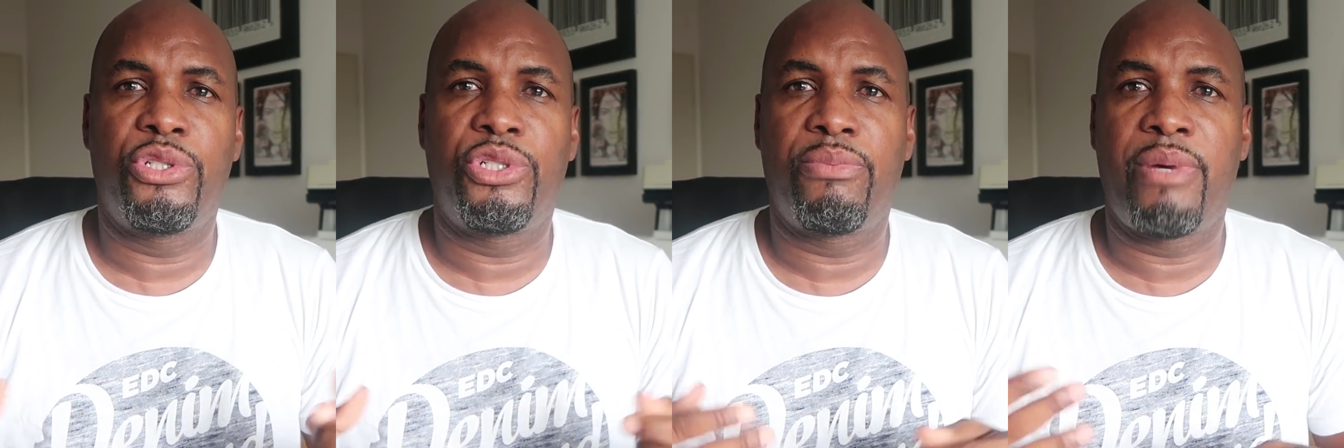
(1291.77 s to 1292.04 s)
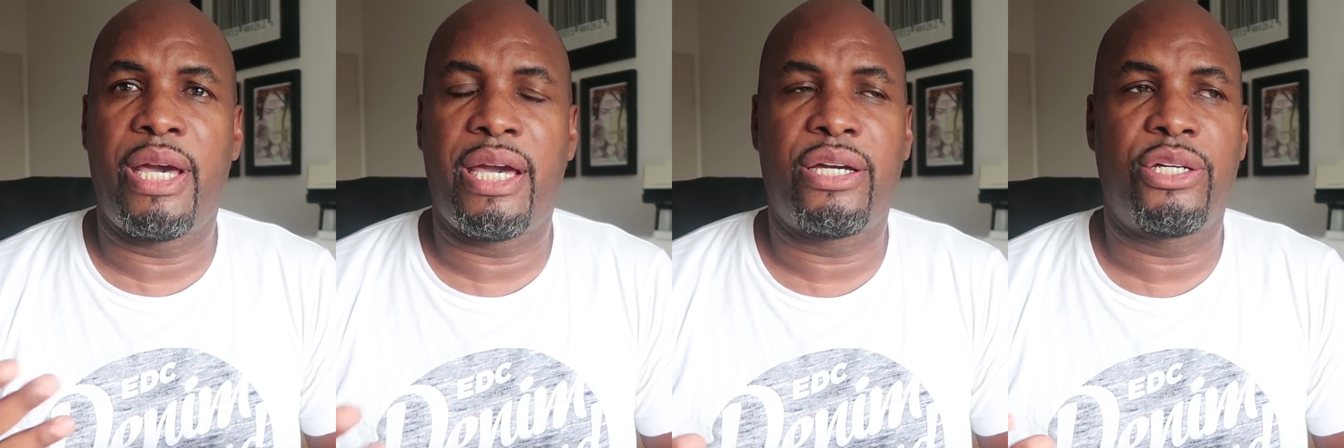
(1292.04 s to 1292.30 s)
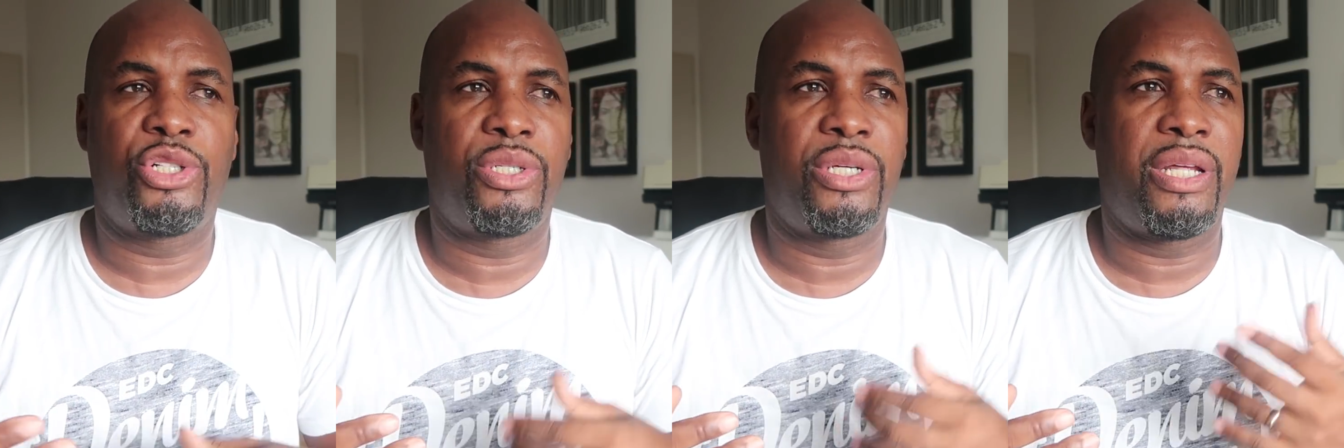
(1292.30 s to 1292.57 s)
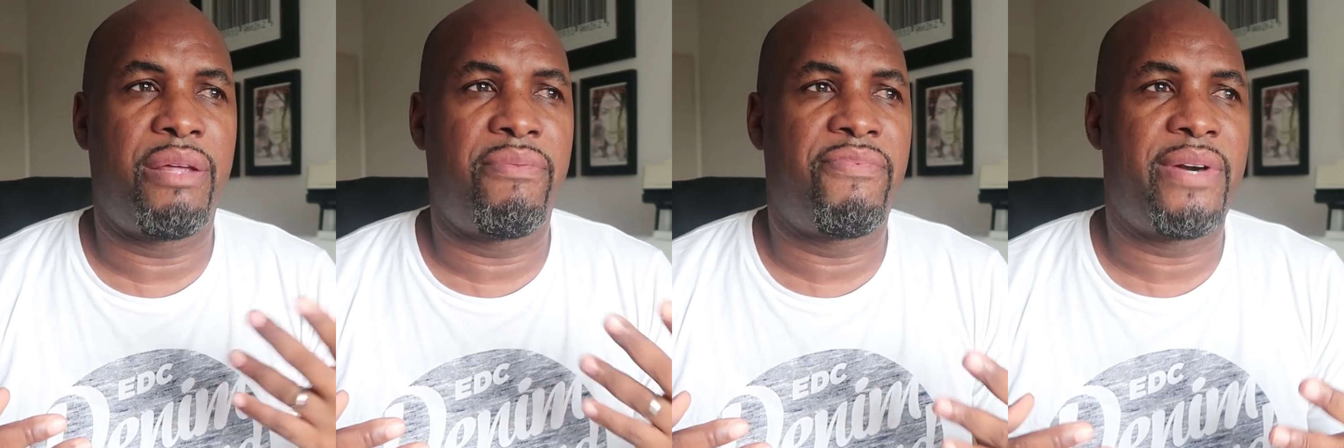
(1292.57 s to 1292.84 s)
Jamaica
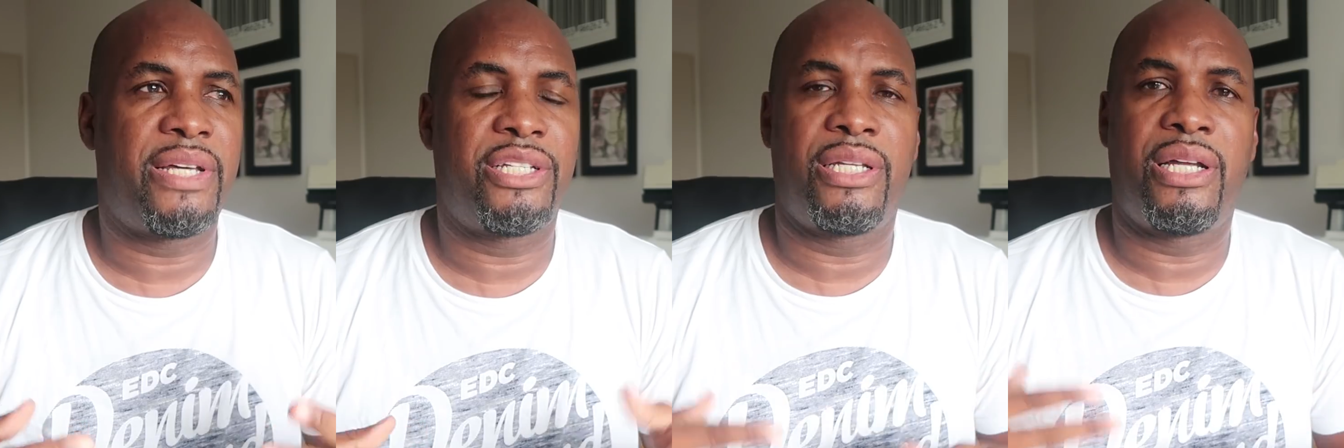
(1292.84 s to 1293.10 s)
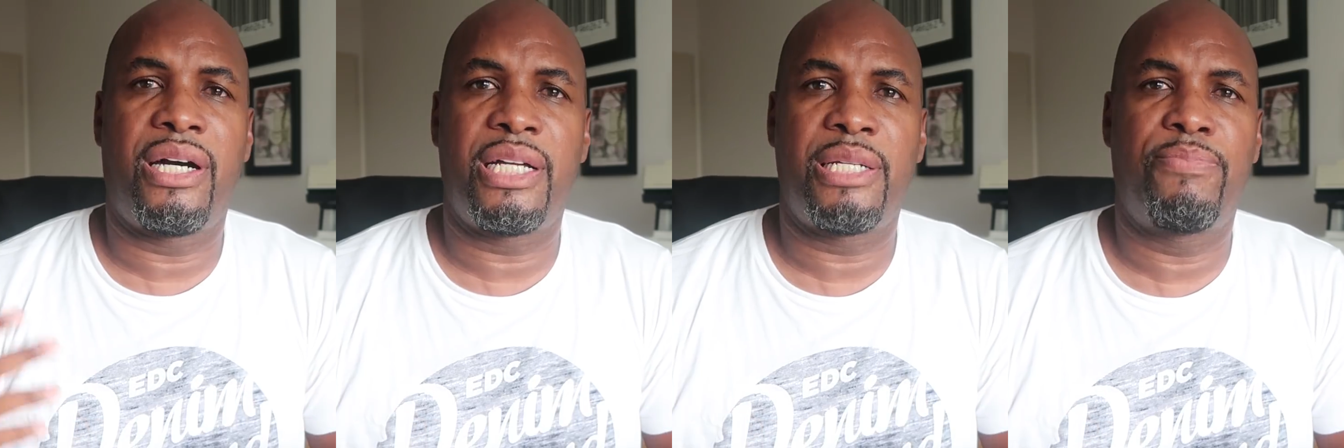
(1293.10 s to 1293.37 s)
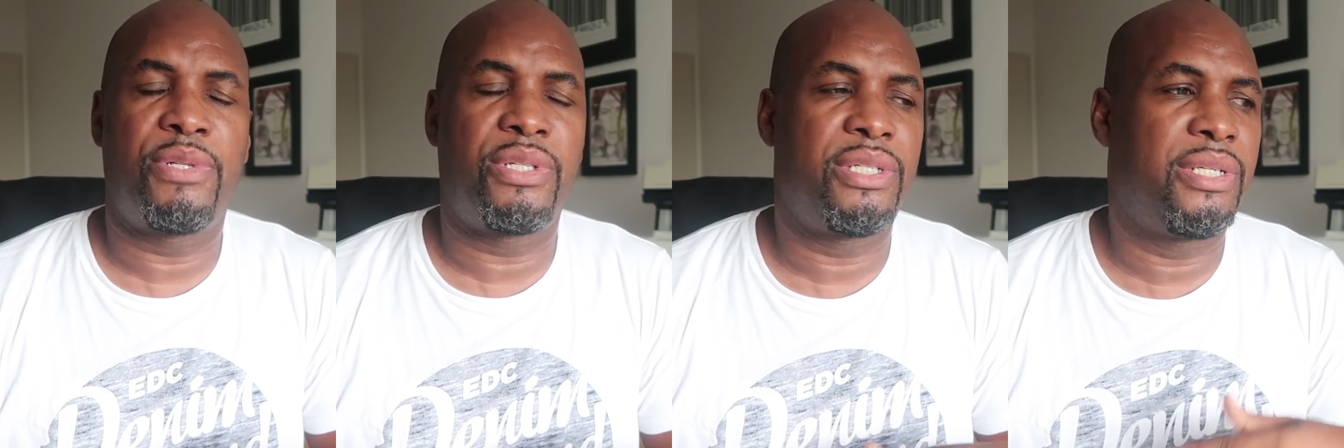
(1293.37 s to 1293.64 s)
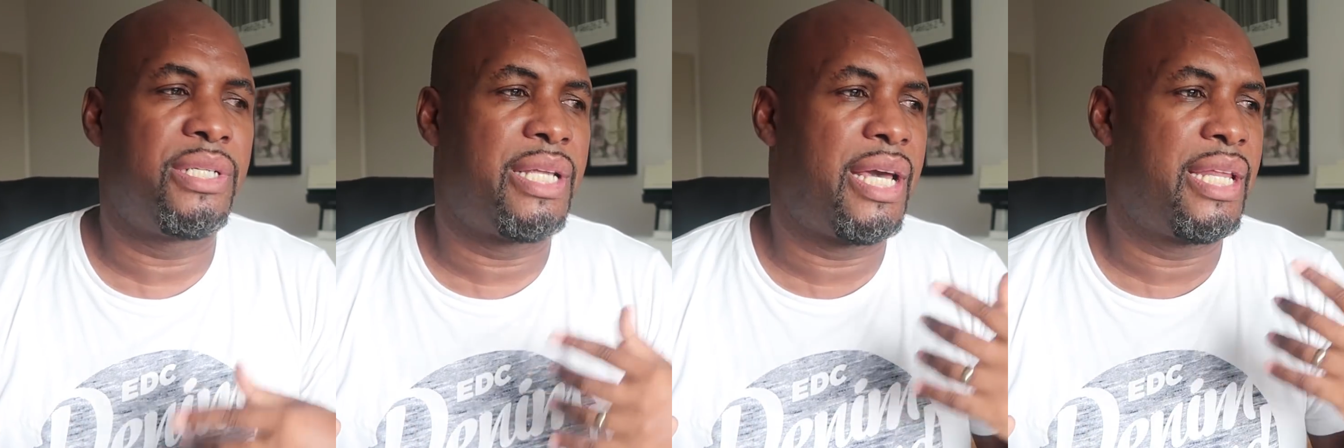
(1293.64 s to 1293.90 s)
should invest in a
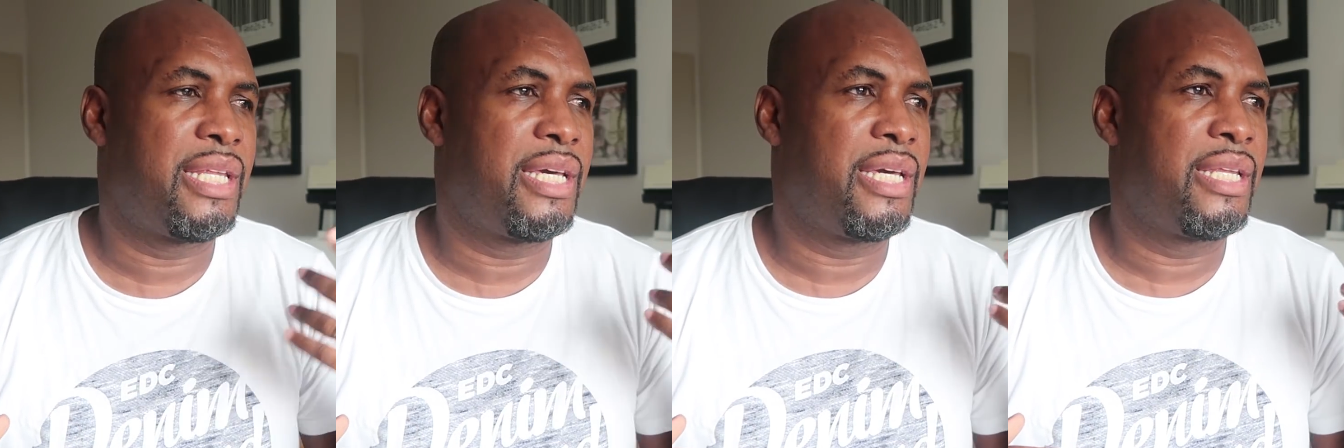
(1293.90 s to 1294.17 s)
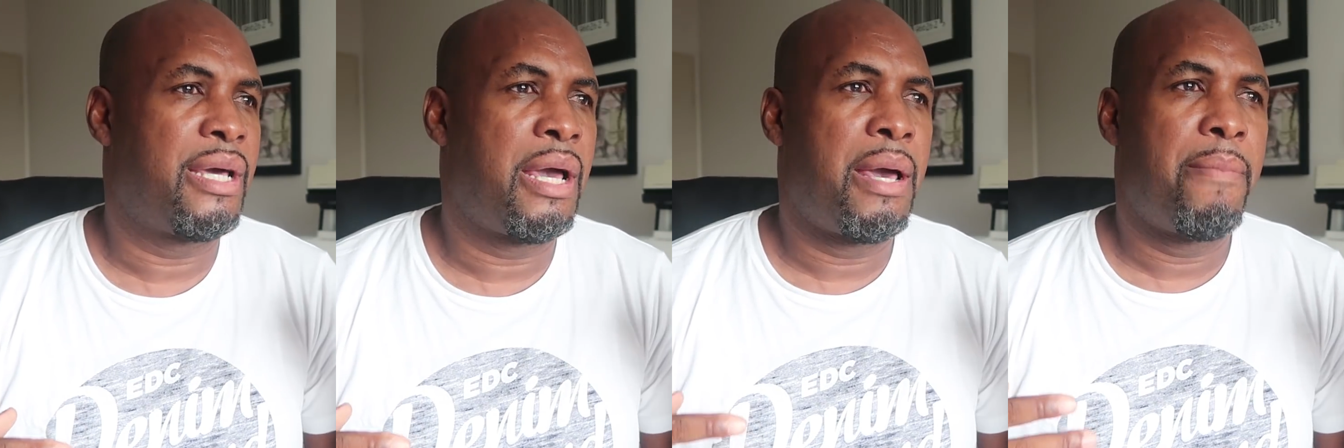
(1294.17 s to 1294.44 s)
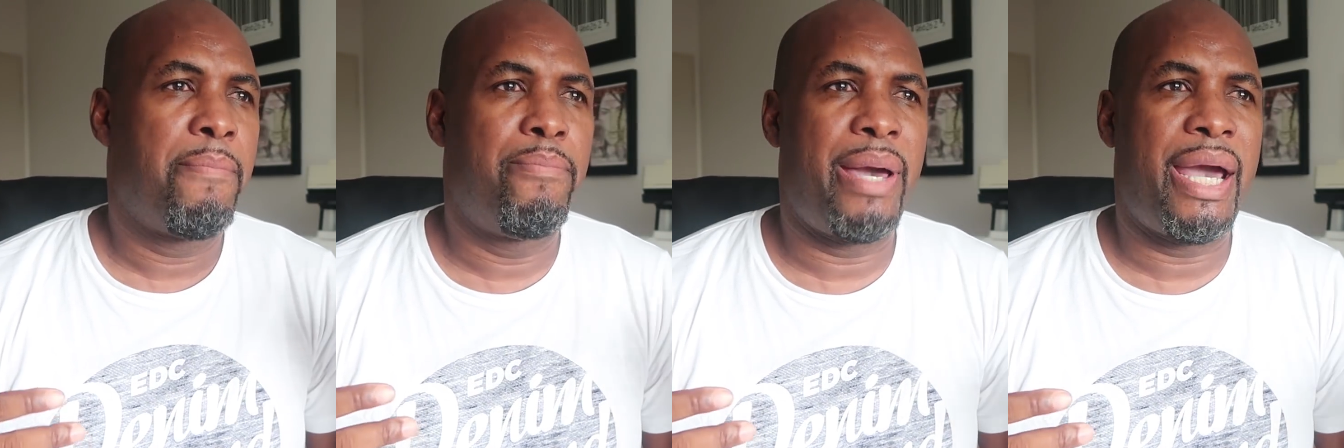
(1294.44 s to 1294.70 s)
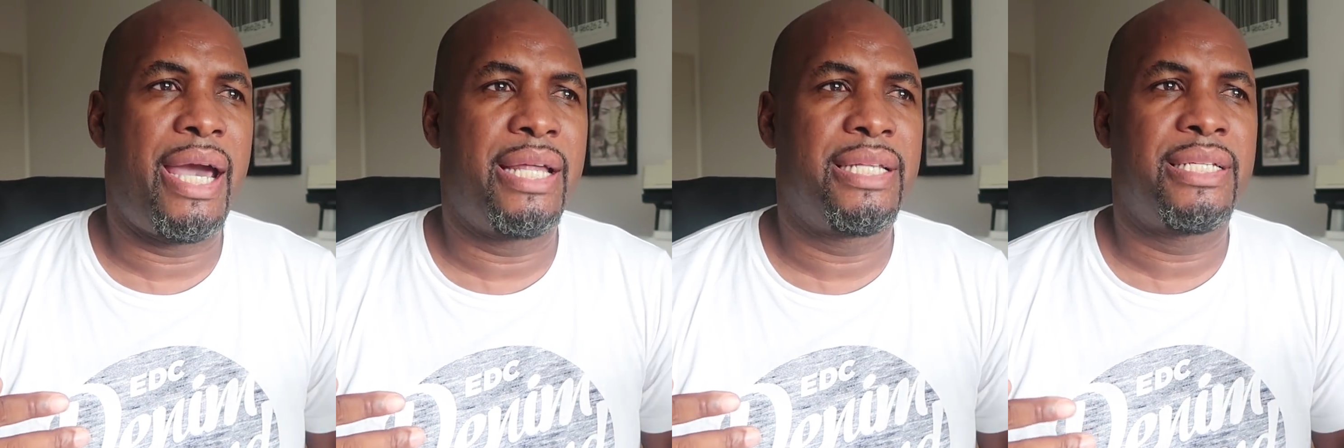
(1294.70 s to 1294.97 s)
hospital. They need
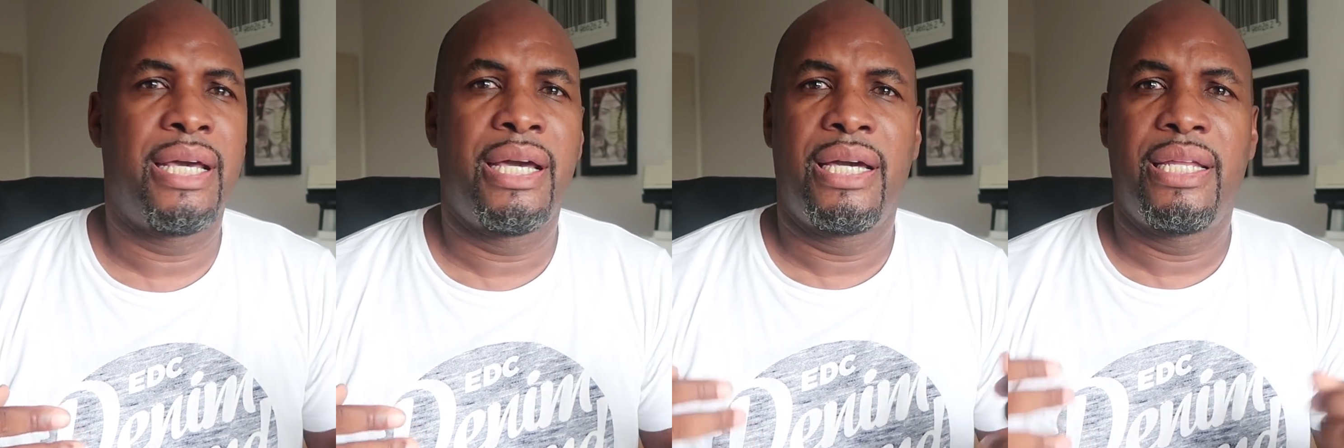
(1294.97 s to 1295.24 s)
beds,